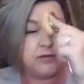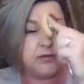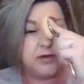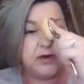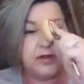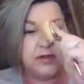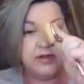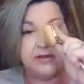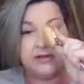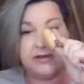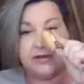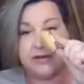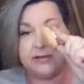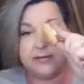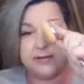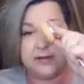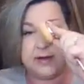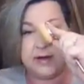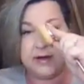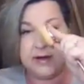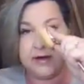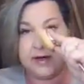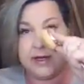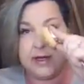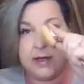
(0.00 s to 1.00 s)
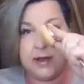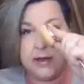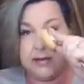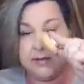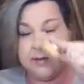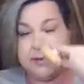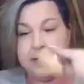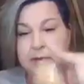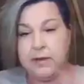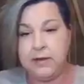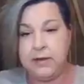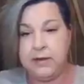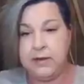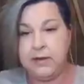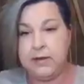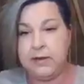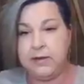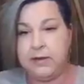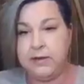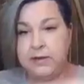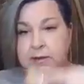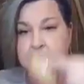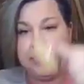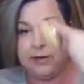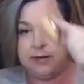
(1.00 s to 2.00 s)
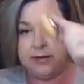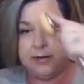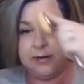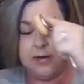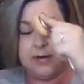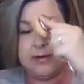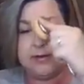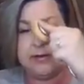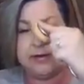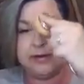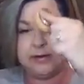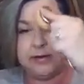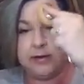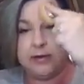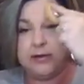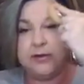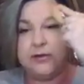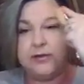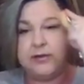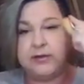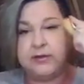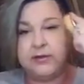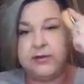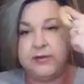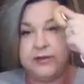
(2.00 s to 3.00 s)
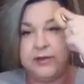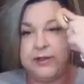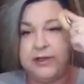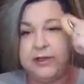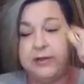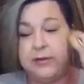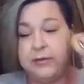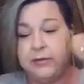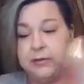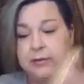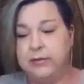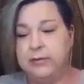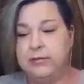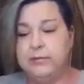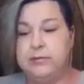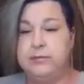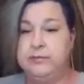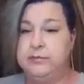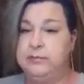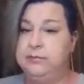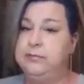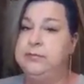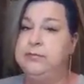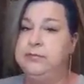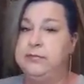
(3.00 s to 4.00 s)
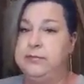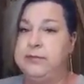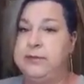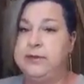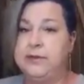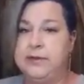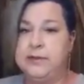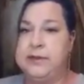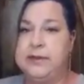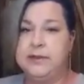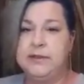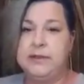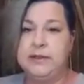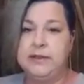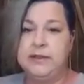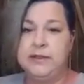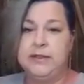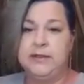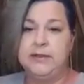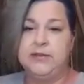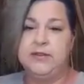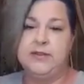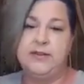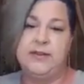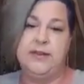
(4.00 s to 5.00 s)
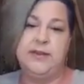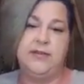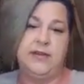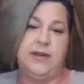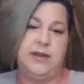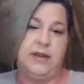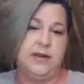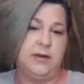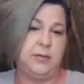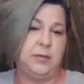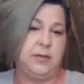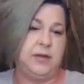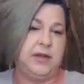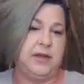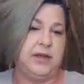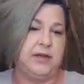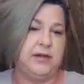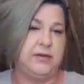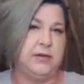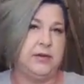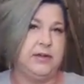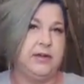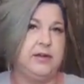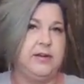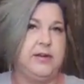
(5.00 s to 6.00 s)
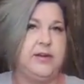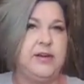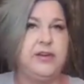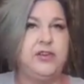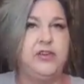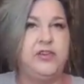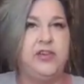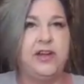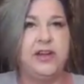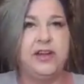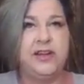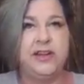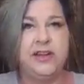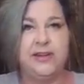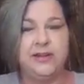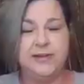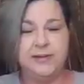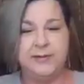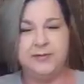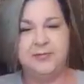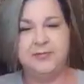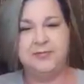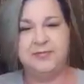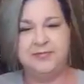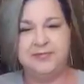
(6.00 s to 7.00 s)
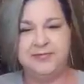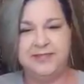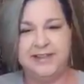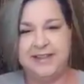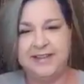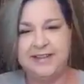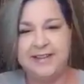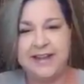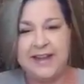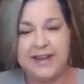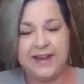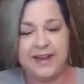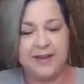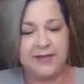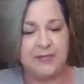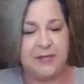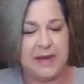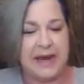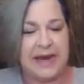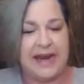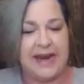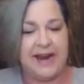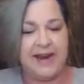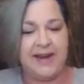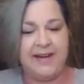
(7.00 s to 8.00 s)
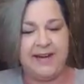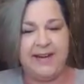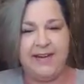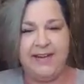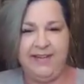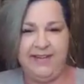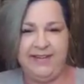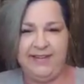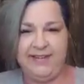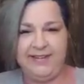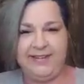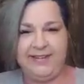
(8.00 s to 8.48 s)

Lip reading: are in the Delta area, you need to contact her. It's yours to you. Just give you a little plug while you're here, Shelly, because I love my hair.